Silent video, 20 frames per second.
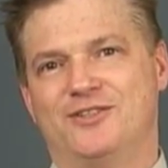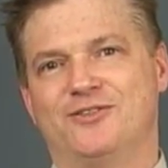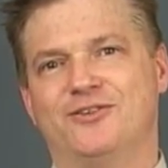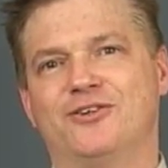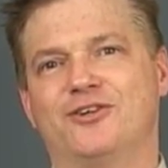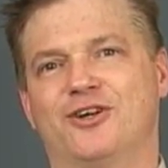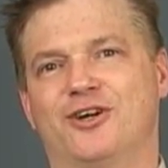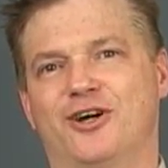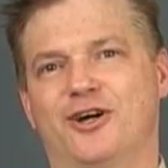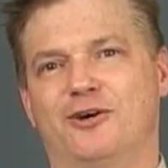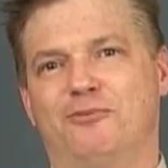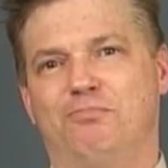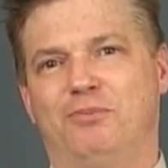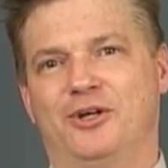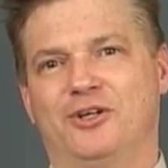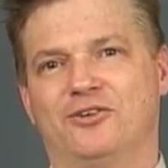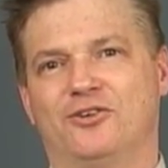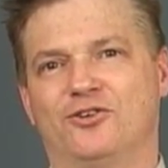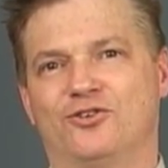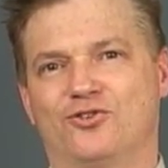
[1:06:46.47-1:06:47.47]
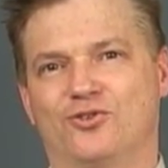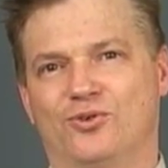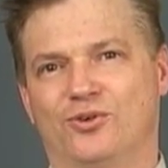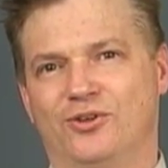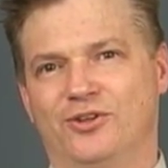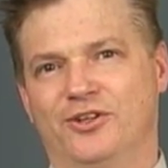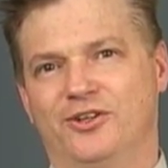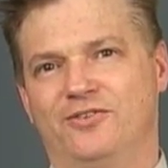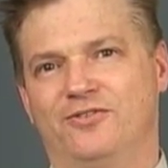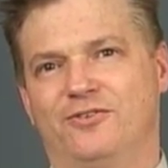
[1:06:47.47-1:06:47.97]
lookup and
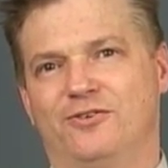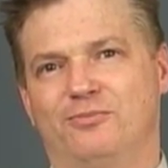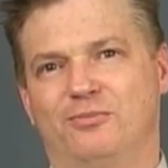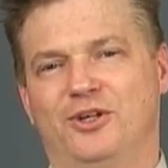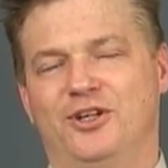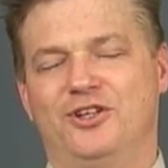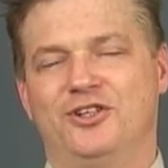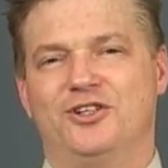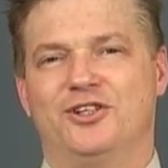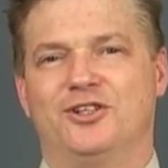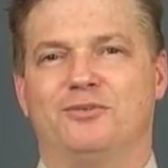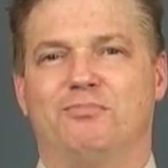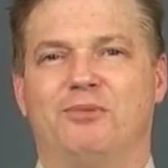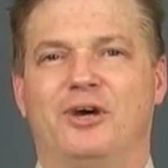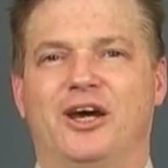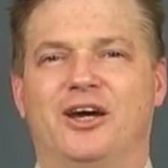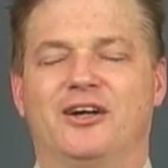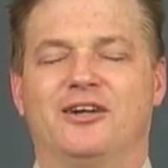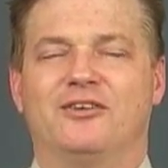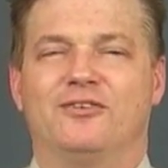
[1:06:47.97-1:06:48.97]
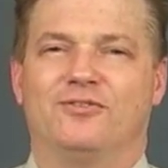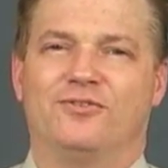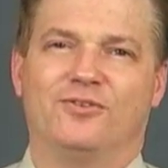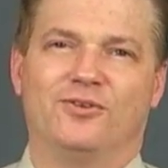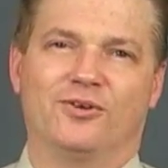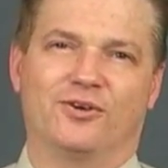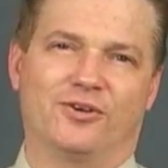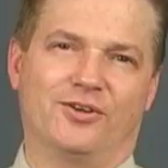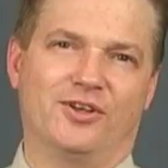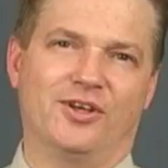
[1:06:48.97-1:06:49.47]
control information back and
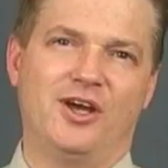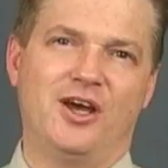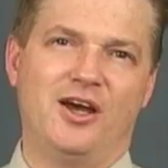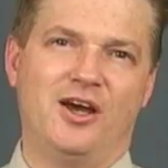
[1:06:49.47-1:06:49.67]
forth,